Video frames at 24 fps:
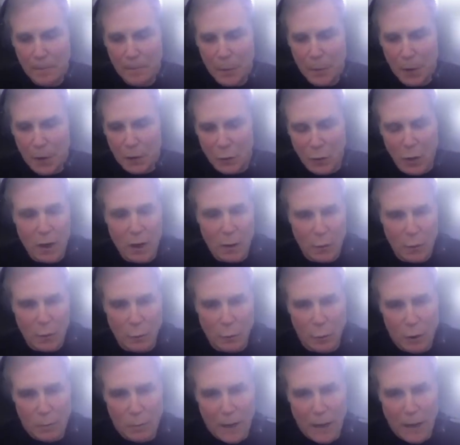as long as
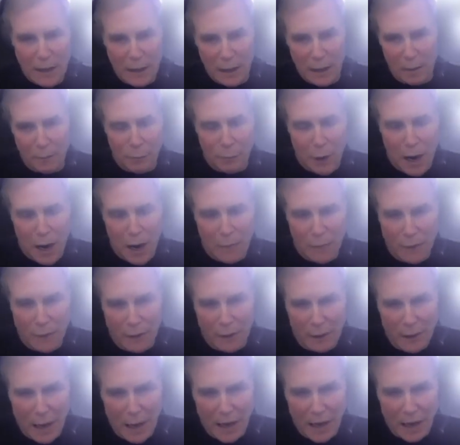we're making a profit
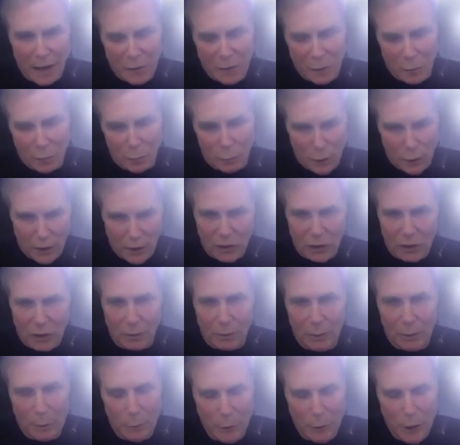and it's a
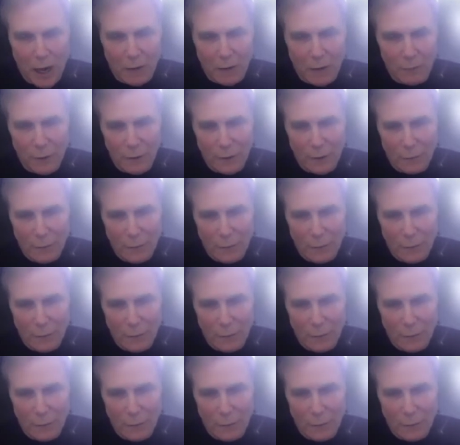reasonable profit,